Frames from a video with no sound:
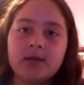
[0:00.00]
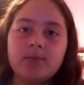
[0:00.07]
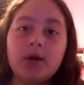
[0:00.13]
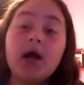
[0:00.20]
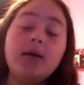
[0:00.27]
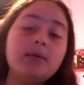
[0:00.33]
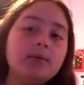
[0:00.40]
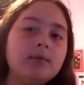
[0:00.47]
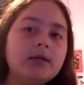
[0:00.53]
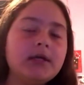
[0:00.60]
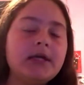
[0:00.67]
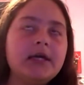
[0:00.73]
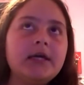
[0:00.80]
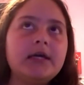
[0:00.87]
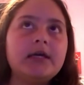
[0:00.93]

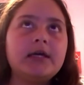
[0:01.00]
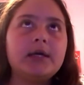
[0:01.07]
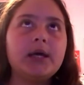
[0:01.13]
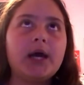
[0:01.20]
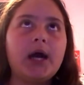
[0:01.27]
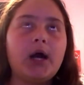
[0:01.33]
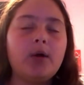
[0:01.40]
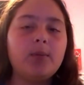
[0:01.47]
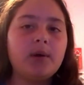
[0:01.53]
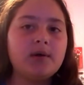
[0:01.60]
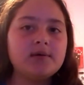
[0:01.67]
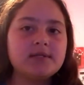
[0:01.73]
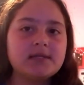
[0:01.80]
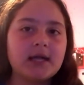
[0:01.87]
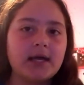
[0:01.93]
Probably I'll
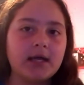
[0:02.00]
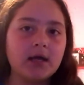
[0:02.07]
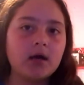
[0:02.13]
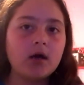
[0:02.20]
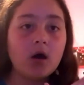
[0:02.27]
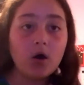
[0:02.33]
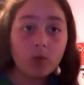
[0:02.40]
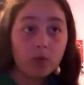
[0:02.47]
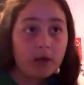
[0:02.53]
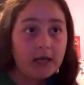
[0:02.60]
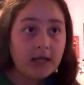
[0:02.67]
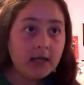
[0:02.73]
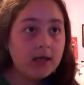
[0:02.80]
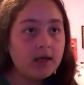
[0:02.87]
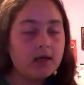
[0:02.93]
post like a
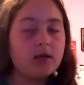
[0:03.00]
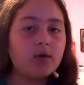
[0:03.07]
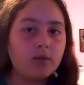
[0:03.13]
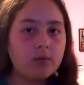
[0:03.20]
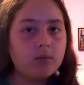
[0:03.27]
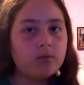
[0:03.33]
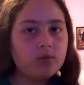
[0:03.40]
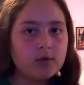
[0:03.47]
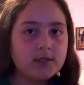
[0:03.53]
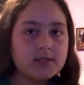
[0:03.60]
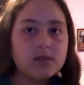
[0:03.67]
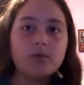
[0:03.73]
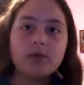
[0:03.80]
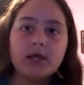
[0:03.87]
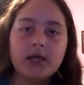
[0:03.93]
week, you know,
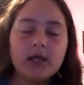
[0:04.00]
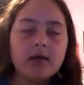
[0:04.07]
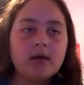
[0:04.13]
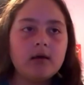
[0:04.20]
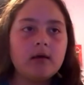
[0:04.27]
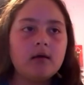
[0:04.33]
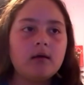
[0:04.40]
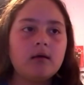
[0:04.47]
once a week,